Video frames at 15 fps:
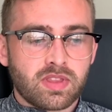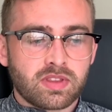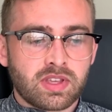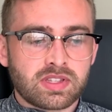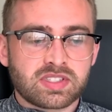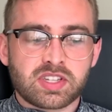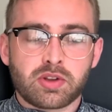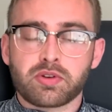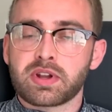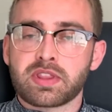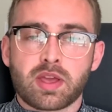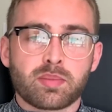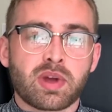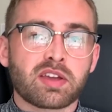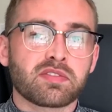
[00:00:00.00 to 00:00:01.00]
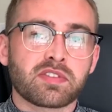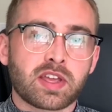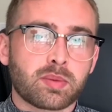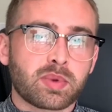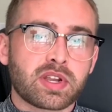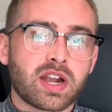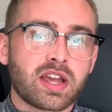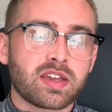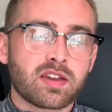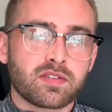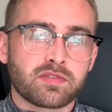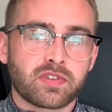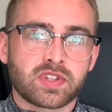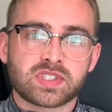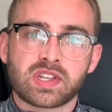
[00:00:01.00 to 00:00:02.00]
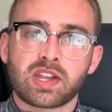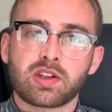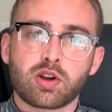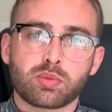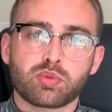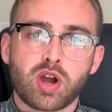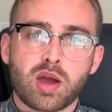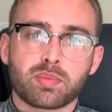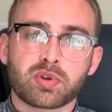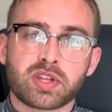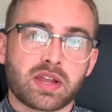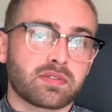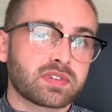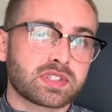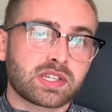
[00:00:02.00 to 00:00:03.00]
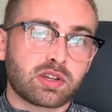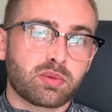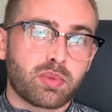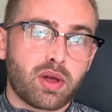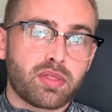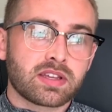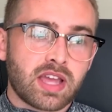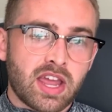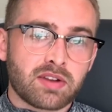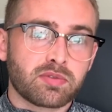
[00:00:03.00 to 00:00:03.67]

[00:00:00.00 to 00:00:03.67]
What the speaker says: considering that my family and I have visited our property every single month